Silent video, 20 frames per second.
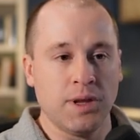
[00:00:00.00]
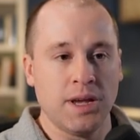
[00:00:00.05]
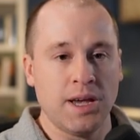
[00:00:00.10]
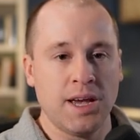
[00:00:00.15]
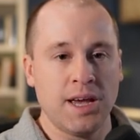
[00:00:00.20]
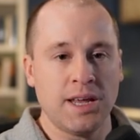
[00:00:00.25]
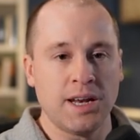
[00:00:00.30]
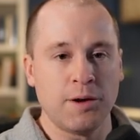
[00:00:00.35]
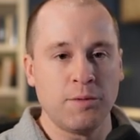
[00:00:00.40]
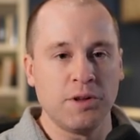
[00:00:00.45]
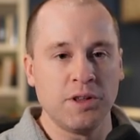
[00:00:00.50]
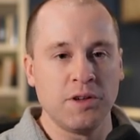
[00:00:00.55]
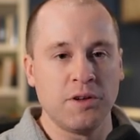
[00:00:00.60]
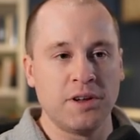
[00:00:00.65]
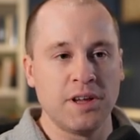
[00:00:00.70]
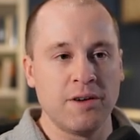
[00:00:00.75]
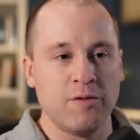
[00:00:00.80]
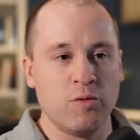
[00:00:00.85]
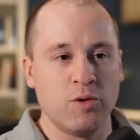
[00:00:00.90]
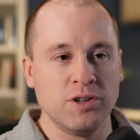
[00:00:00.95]
And I really
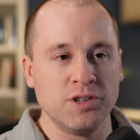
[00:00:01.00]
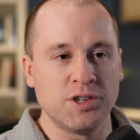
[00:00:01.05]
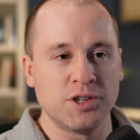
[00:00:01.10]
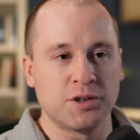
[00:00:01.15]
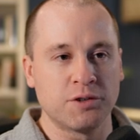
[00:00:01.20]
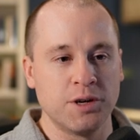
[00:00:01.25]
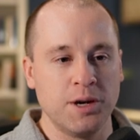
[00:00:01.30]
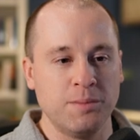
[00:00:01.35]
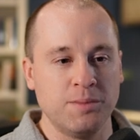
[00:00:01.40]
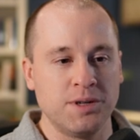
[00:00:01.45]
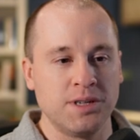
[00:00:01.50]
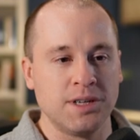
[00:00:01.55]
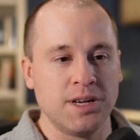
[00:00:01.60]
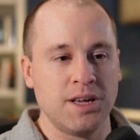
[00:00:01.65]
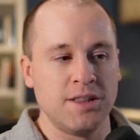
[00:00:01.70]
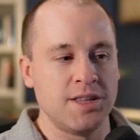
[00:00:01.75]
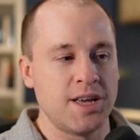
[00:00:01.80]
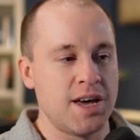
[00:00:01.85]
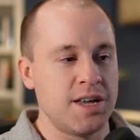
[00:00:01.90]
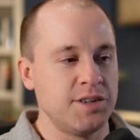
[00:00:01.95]
only have one script,
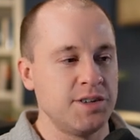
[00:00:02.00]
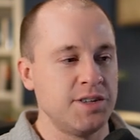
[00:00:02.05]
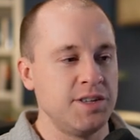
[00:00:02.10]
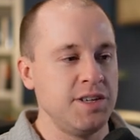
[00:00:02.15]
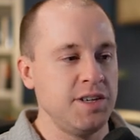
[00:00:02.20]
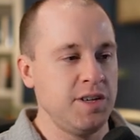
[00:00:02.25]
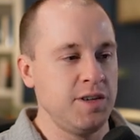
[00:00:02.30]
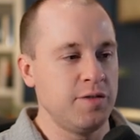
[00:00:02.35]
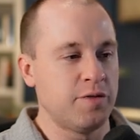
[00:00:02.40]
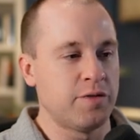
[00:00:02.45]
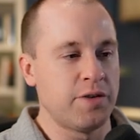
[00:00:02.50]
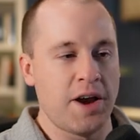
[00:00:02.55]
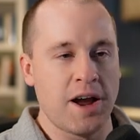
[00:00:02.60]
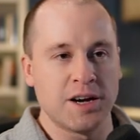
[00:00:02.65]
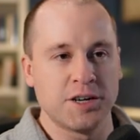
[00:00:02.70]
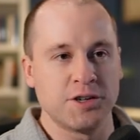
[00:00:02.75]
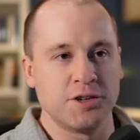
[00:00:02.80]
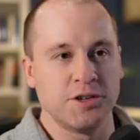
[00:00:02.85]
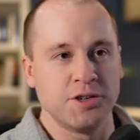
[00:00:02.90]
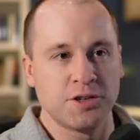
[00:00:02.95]
and that is the
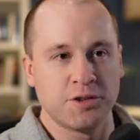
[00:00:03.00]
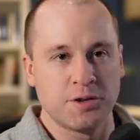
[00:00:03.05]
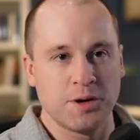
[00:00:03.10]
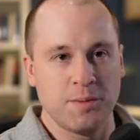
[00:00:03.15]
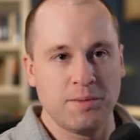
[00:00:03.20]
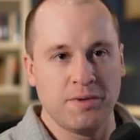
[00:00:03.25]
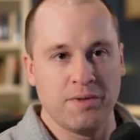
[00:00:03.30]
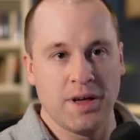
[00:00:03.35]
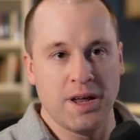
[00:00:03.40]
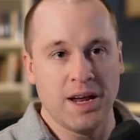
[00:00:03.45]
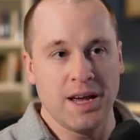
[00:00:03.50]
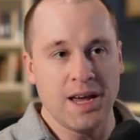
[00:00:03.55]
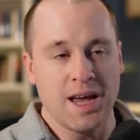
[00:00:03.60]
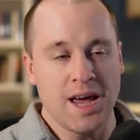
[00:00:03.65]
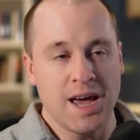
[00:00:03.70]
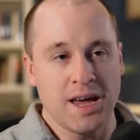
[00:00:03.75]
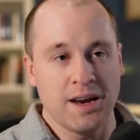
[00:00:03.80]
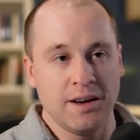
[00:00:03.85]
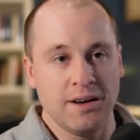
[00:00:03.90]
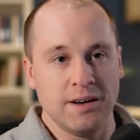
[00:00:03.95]
fracture script that I
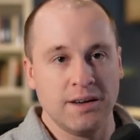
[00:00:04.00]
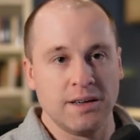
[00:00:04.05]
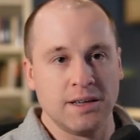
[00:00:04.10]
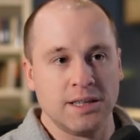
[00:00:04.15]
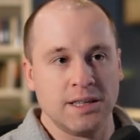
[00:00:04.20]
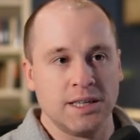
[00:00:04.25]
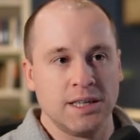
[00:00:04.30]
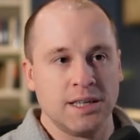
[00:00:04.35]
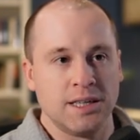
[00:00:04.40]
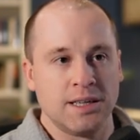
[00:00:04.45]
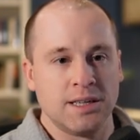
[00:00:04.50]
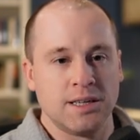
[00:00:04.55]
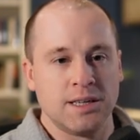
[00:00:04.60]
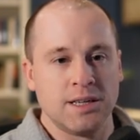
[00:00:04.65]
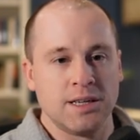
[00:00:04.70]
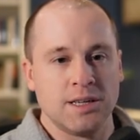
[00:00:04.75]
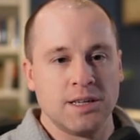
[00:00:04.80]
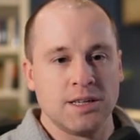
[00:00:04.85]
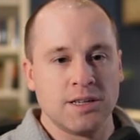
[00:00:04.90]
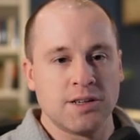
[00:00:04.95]
added.
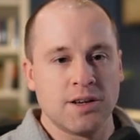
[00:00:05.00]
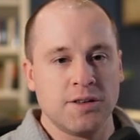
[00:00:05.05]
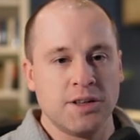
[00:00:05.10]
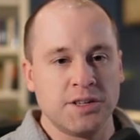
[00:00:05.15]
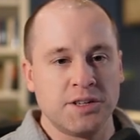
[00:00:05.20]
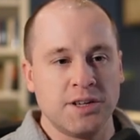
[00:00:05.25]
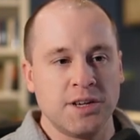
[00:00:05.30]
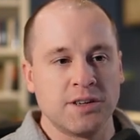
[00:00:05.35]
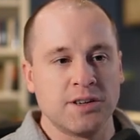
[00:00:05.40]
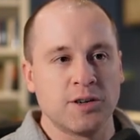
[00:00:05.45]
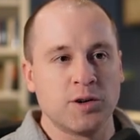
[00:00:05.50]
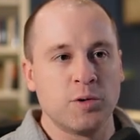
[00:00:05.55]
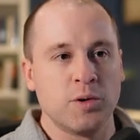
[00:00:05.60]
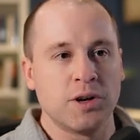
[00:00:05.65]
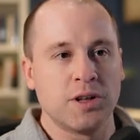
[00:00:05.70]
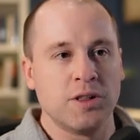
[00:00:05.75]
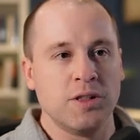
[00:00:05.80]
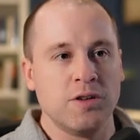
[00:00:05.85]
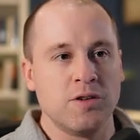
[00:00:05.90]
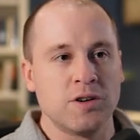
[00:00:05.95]
So let's take a
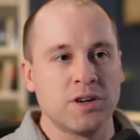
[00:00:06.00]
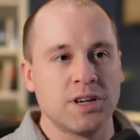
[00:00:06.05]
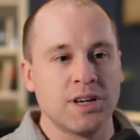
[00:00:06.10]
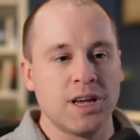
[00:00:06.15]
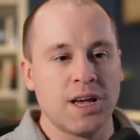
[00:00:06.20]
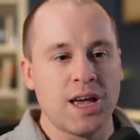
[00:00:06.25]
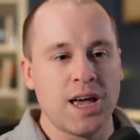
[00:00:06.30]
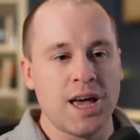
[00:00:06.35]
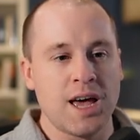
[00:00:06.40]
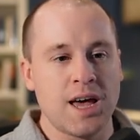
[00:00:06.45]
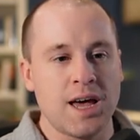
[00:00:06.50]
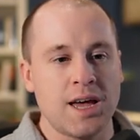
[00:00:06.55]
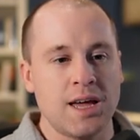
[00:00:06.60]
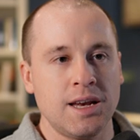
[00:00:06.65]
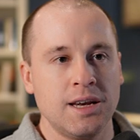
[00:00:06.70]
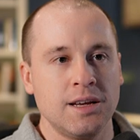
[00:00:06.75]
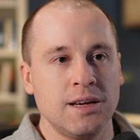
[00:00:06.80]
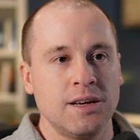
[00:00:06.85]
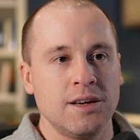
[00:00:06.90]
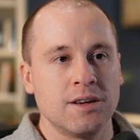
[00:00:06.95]
quick look
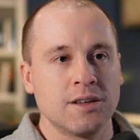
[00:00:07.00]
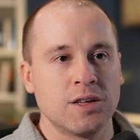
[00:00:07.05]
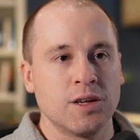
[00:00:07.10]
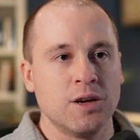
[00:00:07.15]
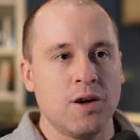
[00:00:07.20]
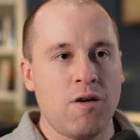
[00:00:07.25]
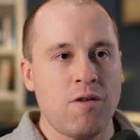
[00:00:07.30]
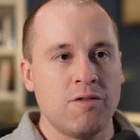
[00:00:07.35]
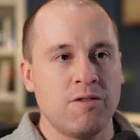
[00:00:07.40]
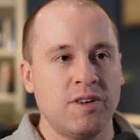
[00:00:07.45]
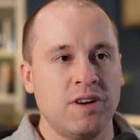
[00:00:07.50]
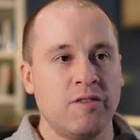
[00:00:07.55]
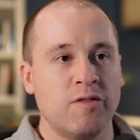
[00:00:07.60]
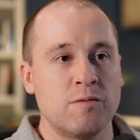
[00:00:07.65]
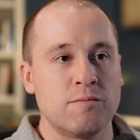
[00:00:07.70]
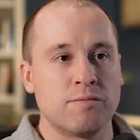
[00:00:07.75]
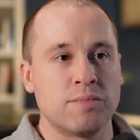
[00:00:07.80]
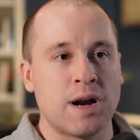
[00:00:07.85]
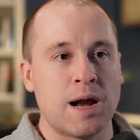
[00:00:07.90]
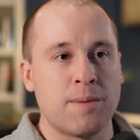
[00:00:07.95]
at all the
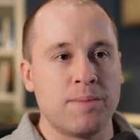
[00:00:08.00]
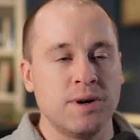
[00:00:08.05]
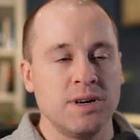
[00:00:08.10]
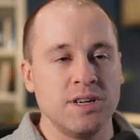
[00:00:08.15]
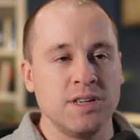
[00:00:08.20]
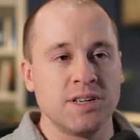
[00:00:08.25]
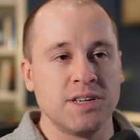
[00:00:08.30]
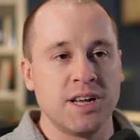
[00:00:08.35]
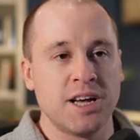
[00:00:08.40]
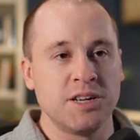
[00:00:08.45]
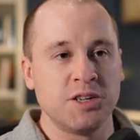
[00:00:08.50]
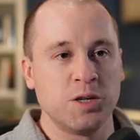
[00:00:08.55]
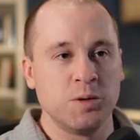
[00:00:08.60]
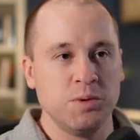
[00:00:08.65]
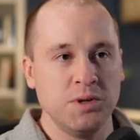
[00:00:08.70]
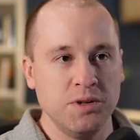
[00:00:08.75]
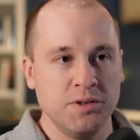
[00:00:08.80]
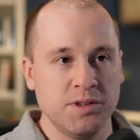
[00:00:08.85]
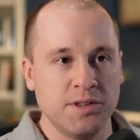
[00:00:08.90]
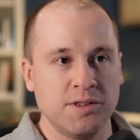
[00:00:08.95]
different properties and
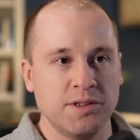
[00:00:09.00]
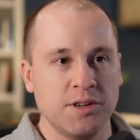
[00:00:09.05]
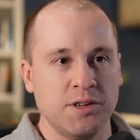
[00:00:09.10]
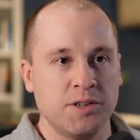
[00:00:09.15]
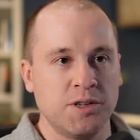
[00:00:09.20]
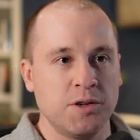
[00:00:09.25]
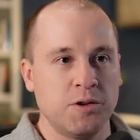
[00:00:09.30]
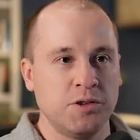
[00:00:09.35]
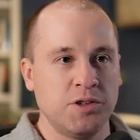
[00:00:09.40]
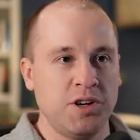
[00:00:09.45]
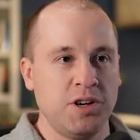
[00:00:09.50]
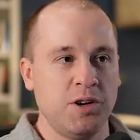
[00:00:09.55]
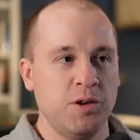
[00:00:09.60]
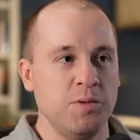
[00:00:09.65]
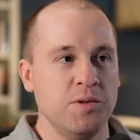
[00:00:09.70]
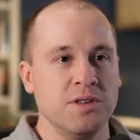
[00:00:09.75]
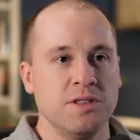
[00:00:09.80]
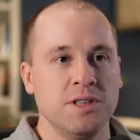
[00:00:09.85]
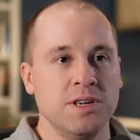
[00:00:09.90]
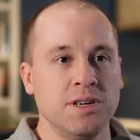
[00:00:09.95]
attributes associated
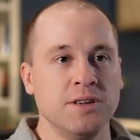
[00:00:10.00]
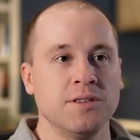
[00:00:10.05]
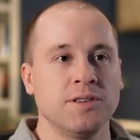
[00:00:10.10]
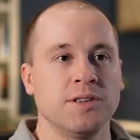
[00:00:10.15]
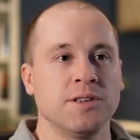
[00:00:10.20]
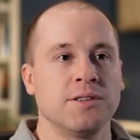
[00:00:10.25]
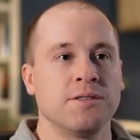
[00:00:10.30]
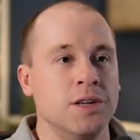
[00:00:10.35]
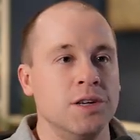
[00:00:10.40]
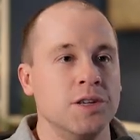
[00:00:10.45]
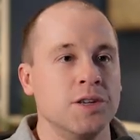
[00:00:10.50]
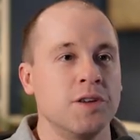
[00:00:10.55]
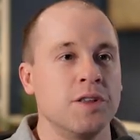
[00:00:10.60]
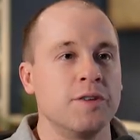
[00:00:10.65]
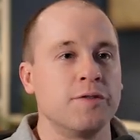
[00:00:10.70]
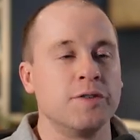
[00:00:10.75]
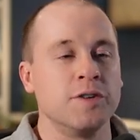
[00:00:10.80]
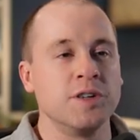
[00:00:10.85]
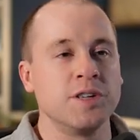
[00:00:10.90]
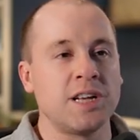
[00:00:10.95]
with this. So the
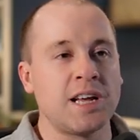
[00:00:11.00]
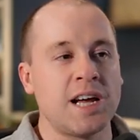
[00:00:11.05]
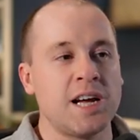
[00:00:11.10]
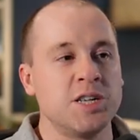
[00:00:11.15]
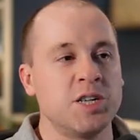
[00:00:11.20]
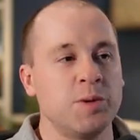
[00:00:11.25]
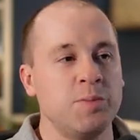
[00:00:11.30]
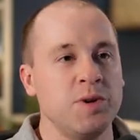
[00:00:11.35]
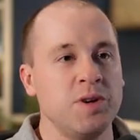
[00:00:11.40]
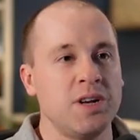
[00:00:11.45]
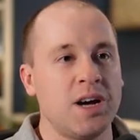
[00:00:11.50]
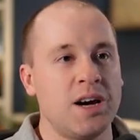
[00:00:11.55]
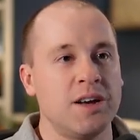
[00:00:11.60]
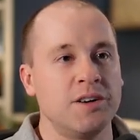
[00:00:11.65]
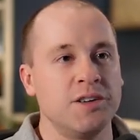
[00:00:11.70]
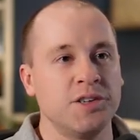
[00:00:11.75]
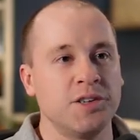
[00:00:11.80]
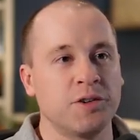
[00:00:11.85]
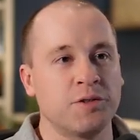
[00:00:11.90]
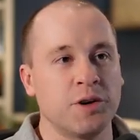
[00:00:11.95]
first attribute on
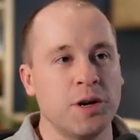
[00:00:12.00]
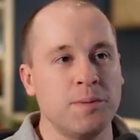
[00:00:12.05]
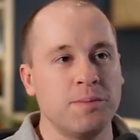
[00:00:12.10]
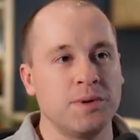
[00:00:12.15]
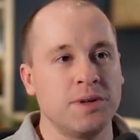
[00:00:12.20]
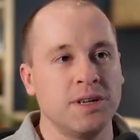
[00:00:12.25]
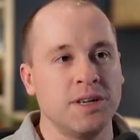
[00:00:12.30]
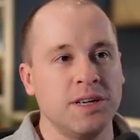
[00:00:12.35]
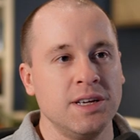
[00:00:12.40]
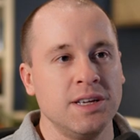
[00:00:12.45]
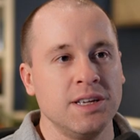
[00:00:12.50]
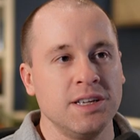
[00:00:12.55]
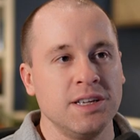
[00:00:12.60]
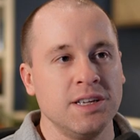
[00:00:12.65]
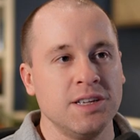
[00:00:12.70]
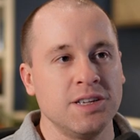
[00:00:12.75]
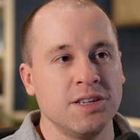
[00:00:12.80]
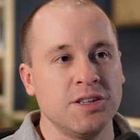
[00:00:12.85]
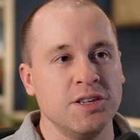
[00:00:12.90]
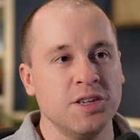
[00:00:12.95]
our script
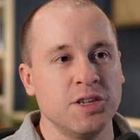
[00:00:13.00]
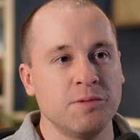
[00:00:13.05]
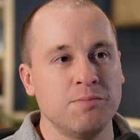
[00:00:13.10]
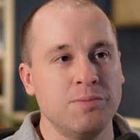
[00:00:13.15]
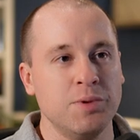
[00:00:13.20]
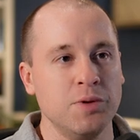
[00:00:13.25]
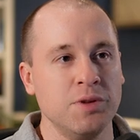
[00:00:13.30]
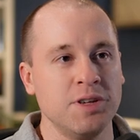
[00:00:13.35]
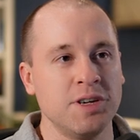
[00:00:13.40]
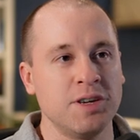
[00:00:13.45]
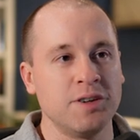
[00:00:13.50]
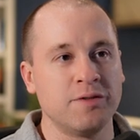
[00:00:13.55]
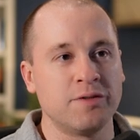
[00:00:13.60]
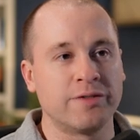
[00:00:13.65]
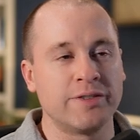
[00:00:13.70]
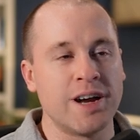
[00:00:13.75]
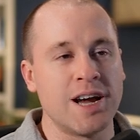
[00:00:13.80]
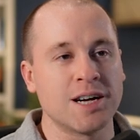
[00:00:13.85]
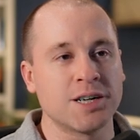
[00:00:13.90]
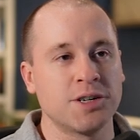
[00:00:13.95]
is this Boolean
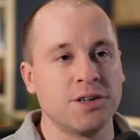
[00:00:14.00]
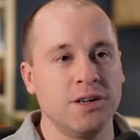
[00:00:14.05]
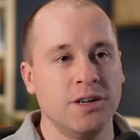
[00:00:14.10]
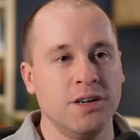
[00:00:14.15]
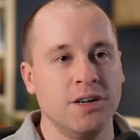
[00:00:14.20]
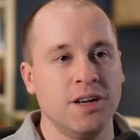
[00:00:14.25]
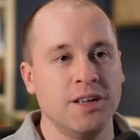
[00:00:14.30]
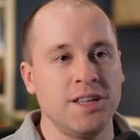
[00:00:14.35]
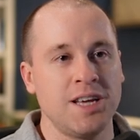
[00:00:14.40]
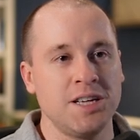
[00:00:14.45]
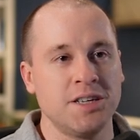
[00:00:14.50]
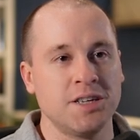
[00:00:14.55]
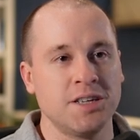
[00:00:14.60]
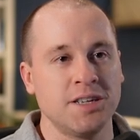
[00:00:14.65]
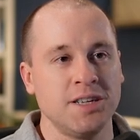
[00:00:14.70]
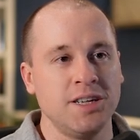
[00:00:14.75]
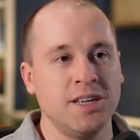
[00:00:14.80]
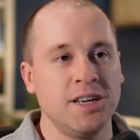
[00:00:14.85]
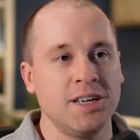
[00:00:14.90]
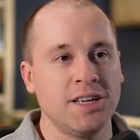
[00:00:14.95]
fractured, and that
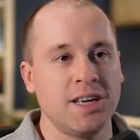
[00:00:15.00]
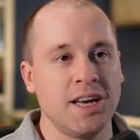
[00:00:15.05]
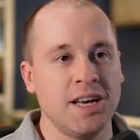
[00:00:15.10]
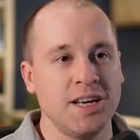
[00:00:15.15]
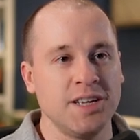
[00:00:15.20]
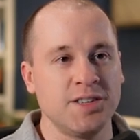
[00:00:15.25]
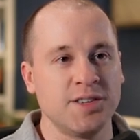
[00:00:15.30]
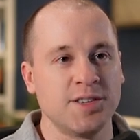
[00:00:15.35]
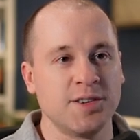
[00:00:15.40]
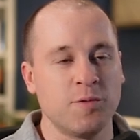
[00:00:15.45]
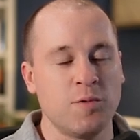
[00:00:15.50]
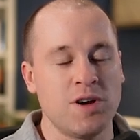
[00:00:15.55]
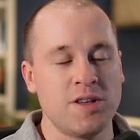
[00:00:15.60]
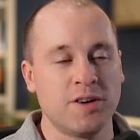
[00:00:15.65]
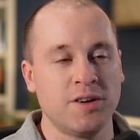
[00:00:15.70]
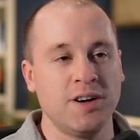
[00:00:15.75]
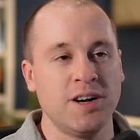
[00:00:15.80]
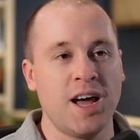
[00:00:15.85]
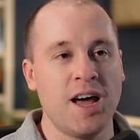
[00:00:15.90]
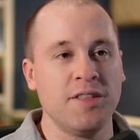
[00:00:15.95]
just indicates
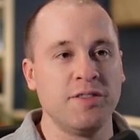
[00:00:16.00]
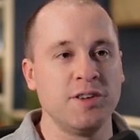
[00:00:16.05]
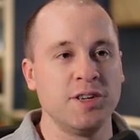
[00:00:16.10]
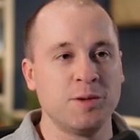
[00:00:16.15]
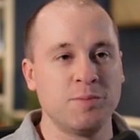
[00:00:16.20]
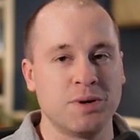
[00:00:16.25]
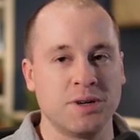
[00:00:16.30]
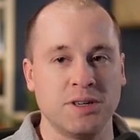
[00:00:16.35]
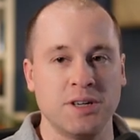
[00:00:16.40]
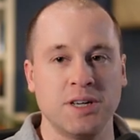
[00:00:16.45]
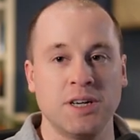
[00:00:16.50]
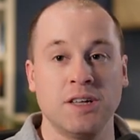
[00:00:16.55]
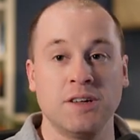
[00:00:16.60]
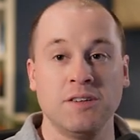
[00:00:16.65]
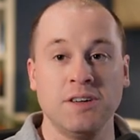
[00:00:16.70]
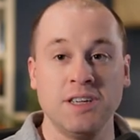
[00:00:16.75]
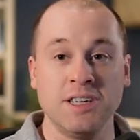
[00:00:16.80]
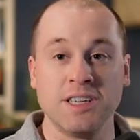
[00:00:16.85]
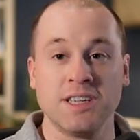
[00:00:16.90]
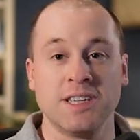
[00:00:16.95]
whether or not this
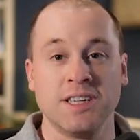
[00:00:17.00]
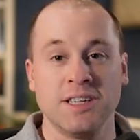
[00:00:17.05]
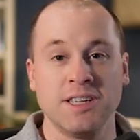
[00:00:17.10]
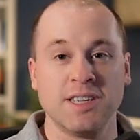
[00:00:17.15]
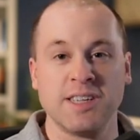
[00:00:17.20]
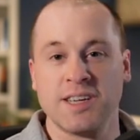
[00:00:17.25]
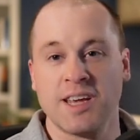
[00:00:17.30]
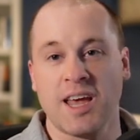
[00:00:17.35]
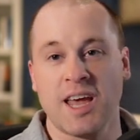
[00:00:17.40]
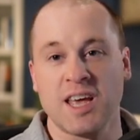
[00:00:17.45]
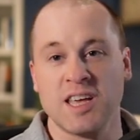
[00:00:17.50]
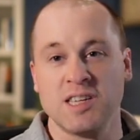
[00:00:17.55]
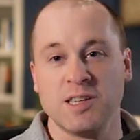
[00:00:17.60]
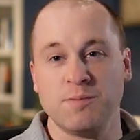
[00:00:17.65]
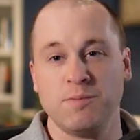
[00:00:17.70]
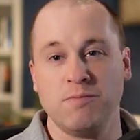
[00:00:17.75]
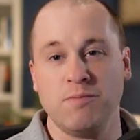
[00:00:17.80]
particular instance has